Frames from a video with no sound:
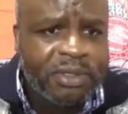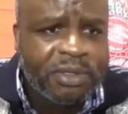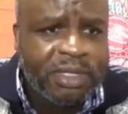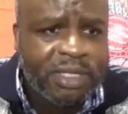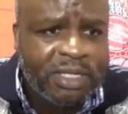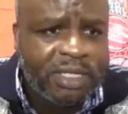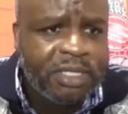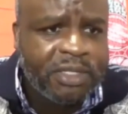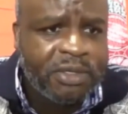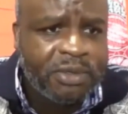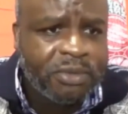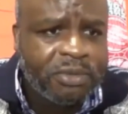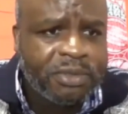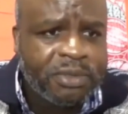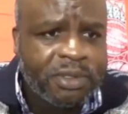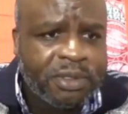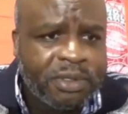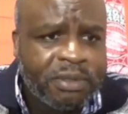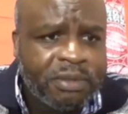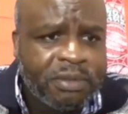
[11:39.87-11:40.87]
In the youth,
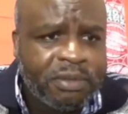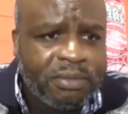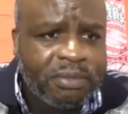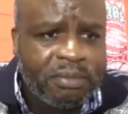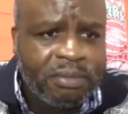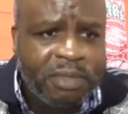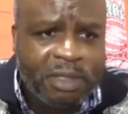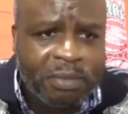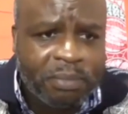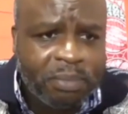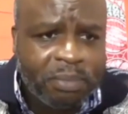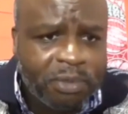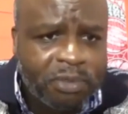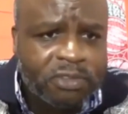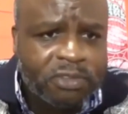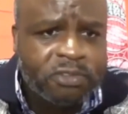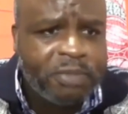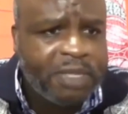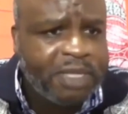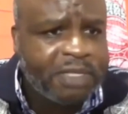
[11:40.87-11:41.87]
make
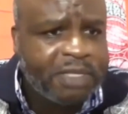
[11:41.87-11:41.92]
books, make